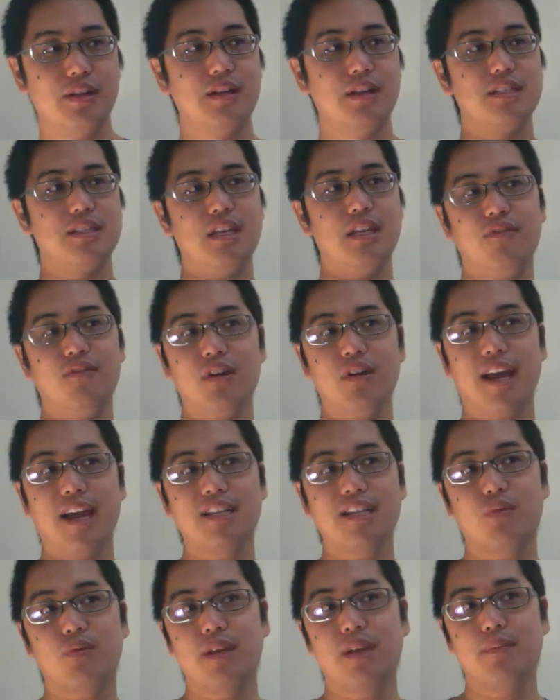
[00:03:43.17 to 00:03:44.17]
See, if you add
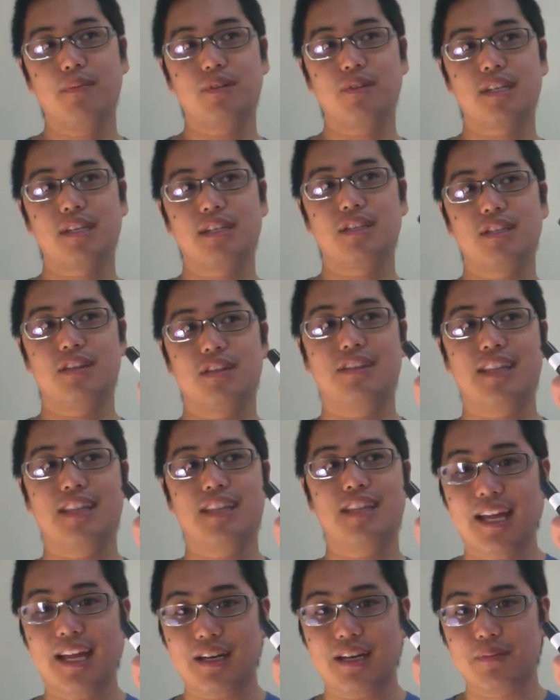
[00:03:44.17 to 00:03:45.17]
20% to
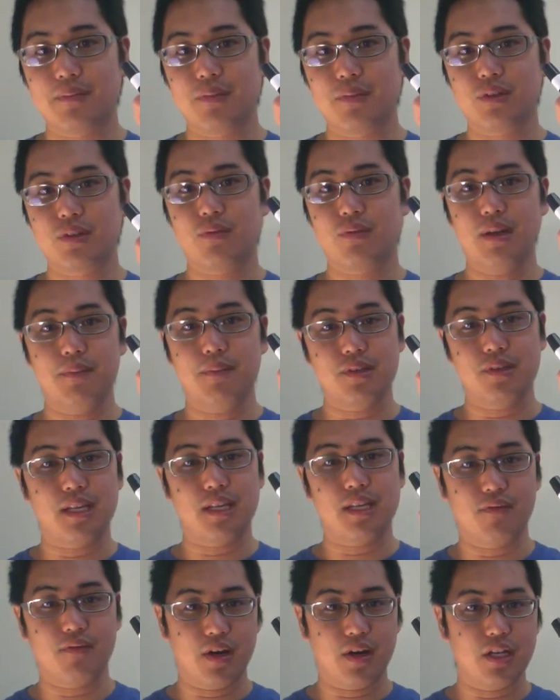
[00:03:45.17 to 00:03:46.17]
that number, 20%
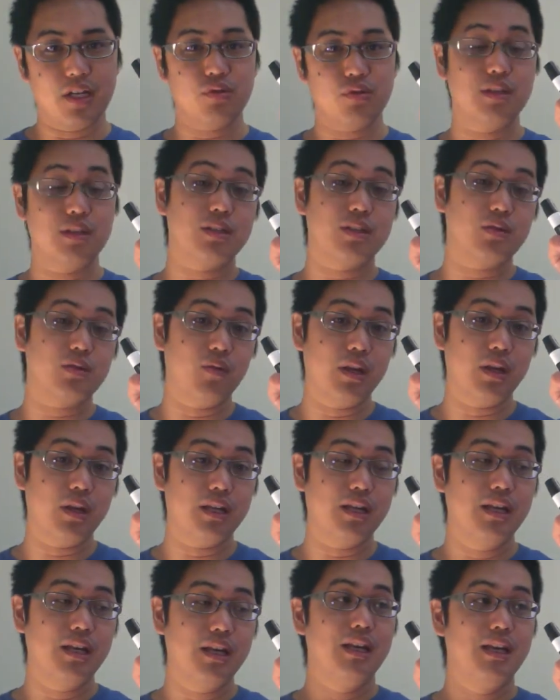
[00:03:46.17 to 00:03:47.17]
of 100 is
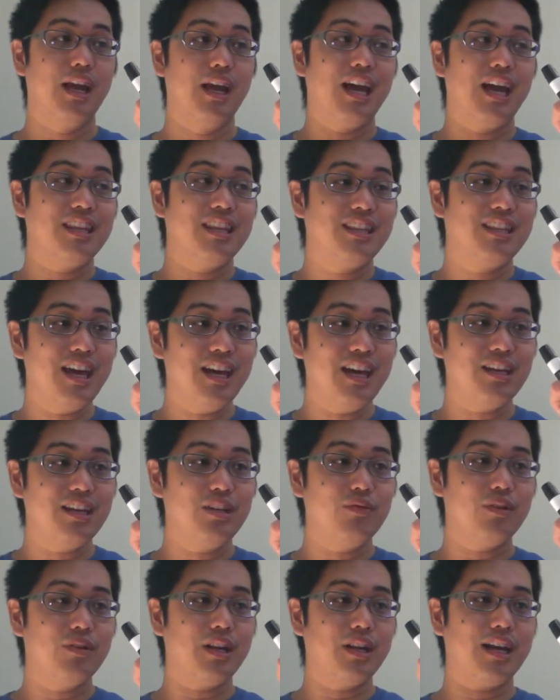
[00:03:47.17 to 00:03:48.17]
20. And then
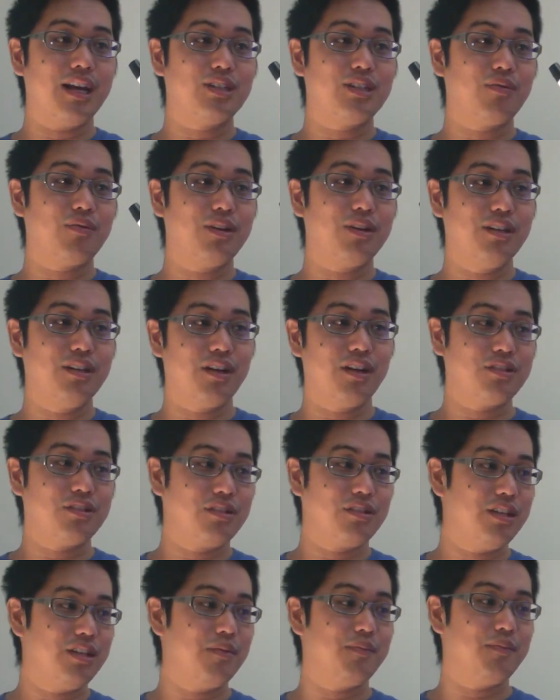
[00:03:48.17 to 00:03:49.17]
you would add $20
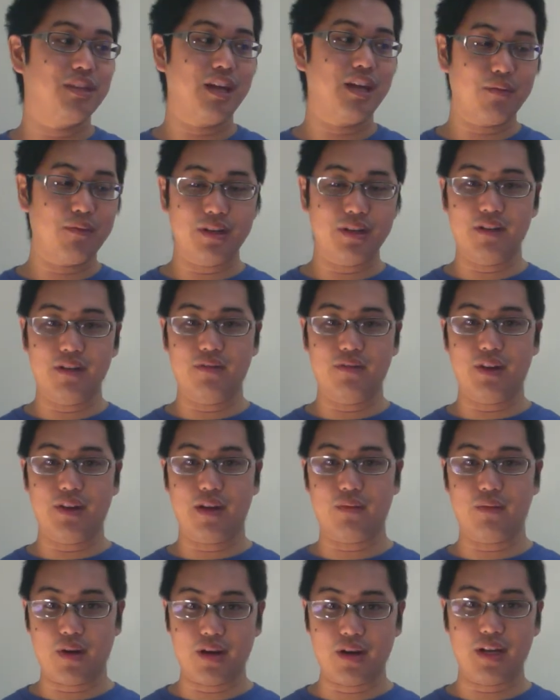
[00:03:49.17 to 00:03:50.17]
here, but that would give you
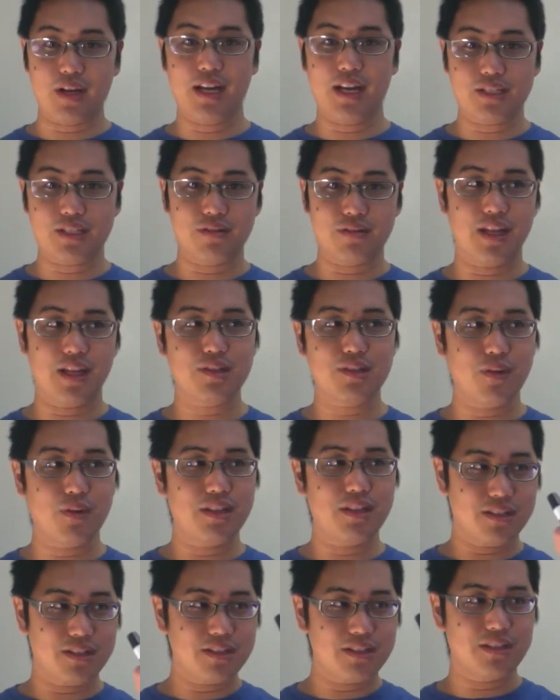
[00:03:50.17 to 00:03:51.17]
that wrong answer. That's why
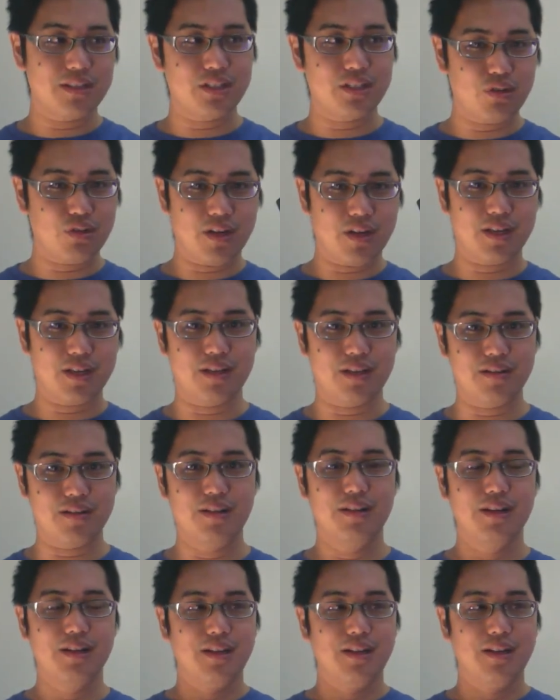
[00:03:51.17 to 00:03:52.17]
this is the trick here.
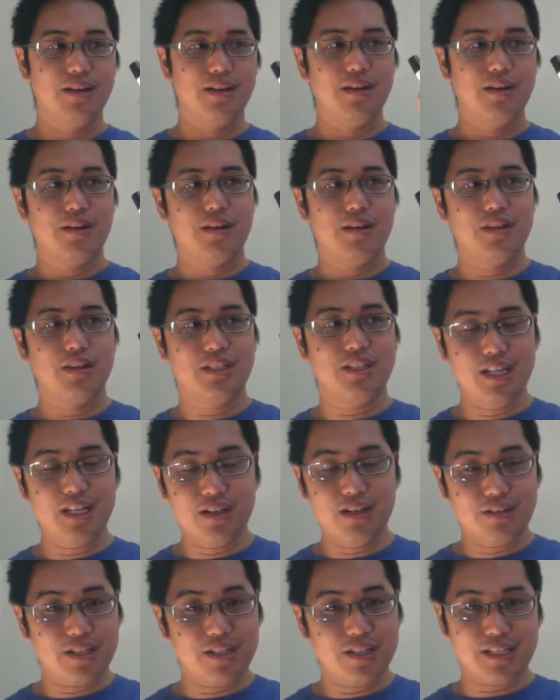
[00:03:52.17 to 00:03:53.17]
The
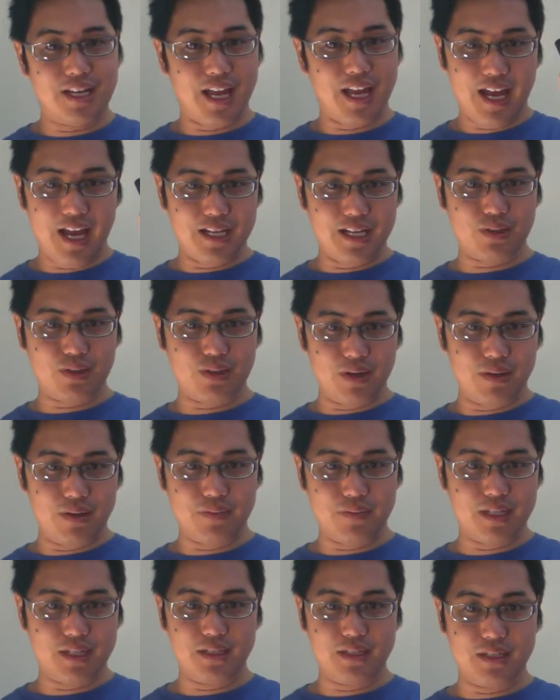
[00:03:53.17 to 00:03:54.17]
dealer doesn't add
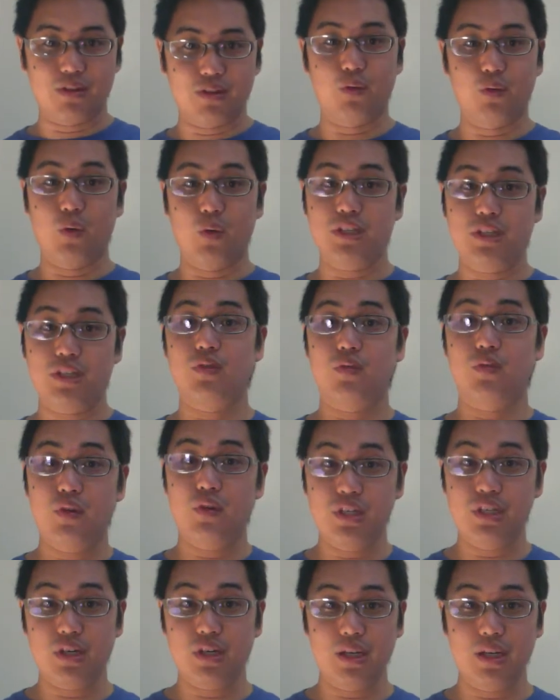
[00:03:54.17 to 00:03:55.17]
20% to what you
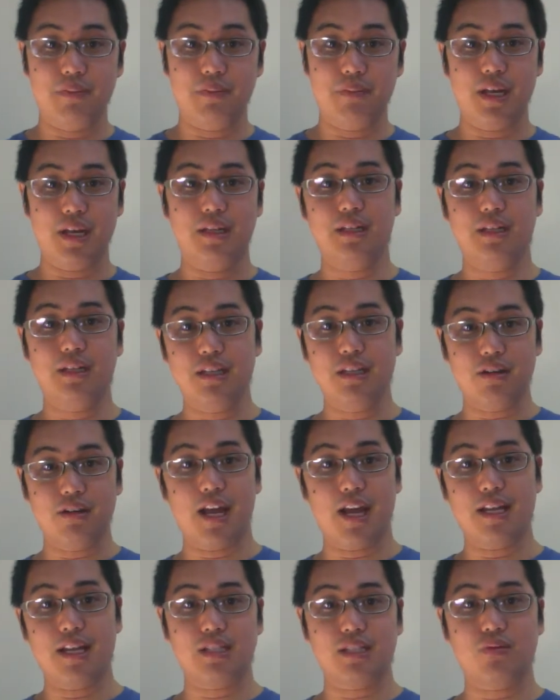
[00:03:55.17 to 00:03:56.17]
originally paid. The dealer
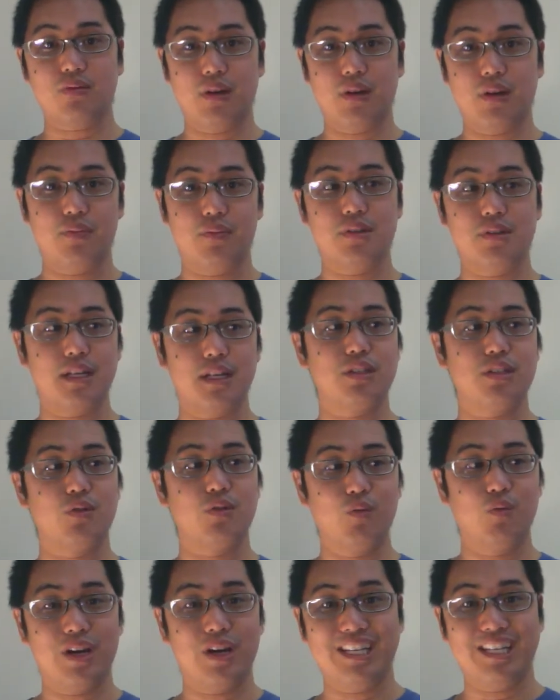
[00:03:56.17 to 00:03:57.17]
adds 20% to
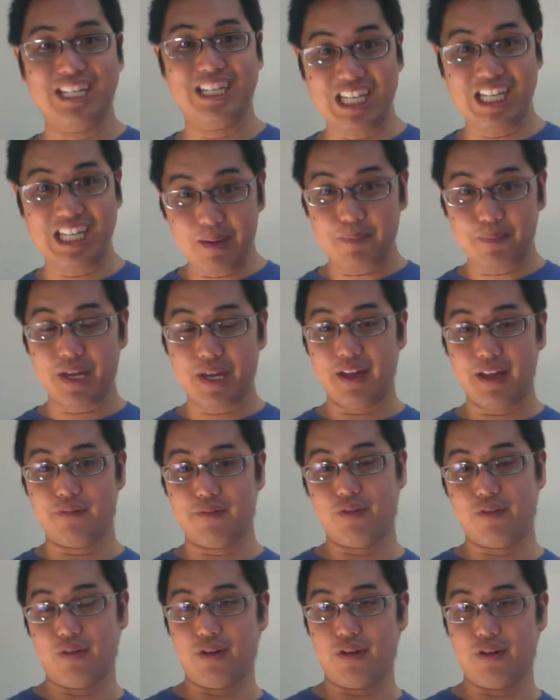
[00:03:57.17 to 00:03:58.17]
what he paid
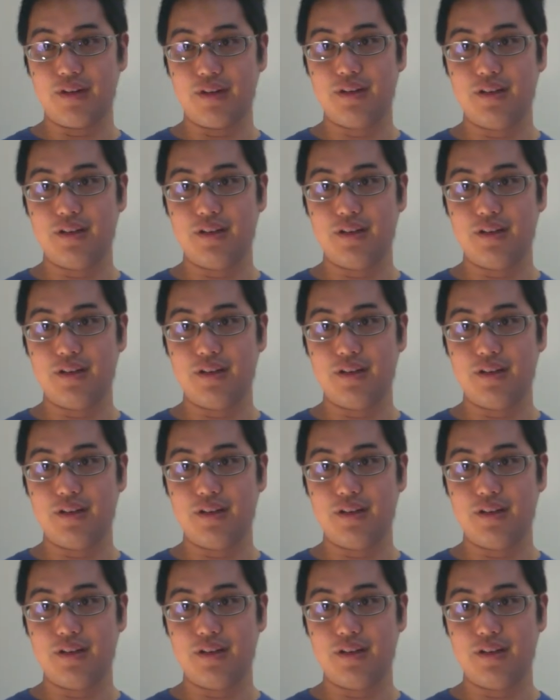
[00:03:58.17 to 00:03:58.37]
for it.